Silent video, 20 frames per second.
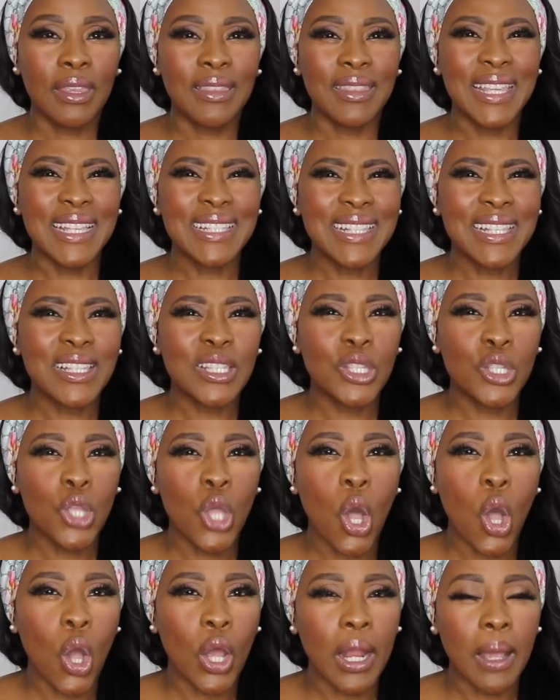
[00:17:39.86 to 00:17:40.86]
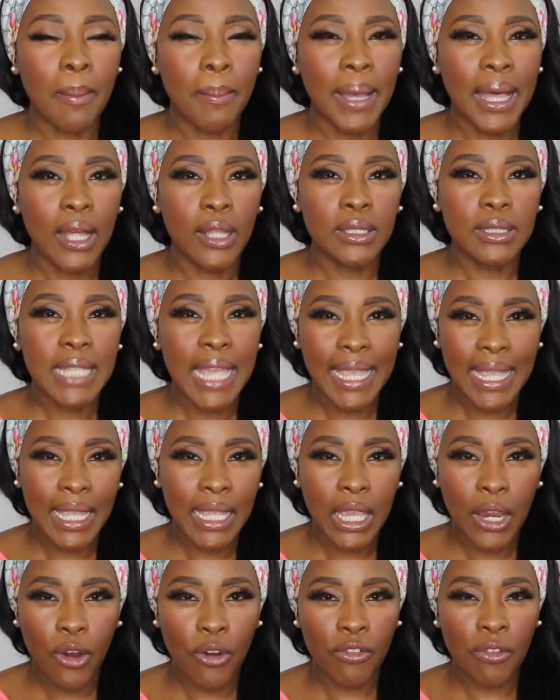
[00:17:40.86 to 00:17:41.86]
This is not about
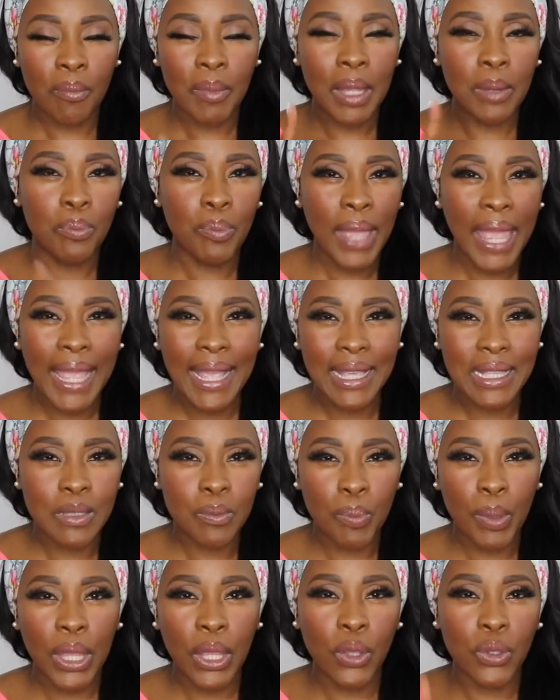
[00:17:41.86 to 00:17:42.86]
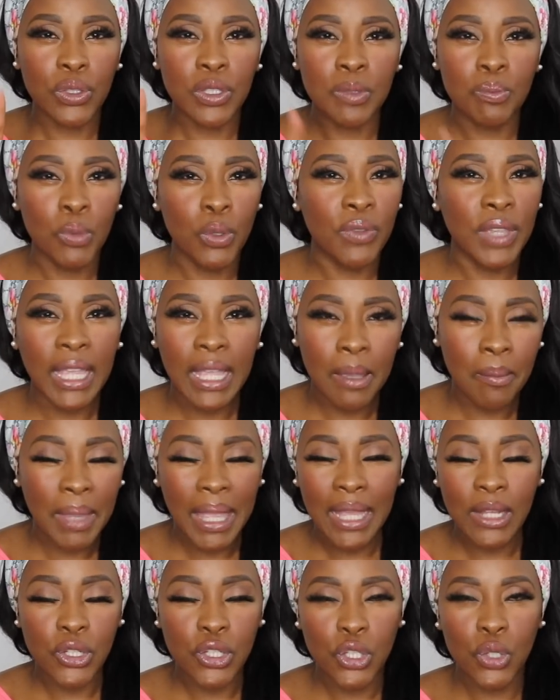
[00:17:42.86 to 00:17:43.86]
taking care of a man, paying his bills, moving him
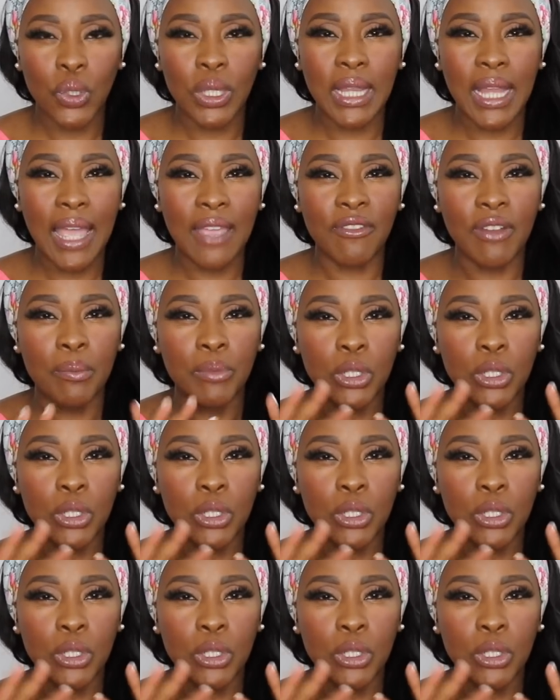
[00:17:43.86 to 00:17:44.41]
into your life.